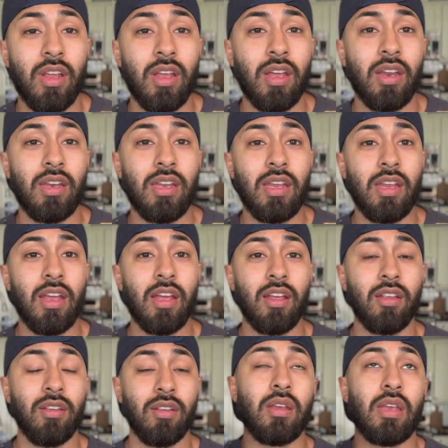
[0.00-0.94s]
And he,
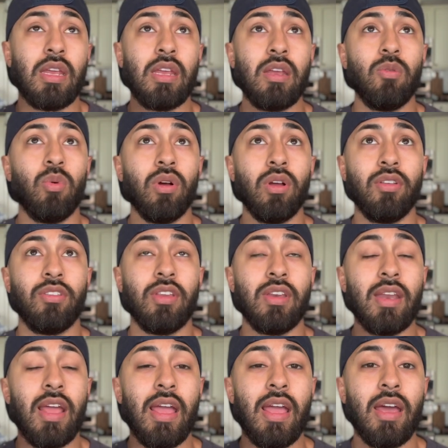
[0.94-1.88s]
has, he was
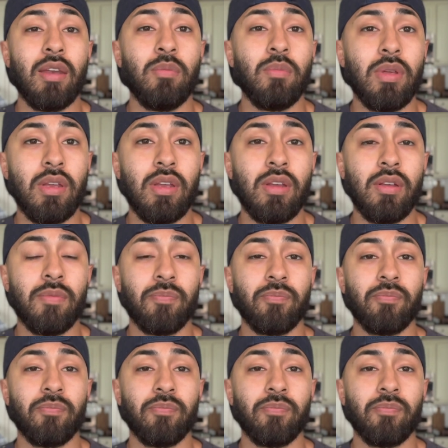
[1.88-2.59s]
an anime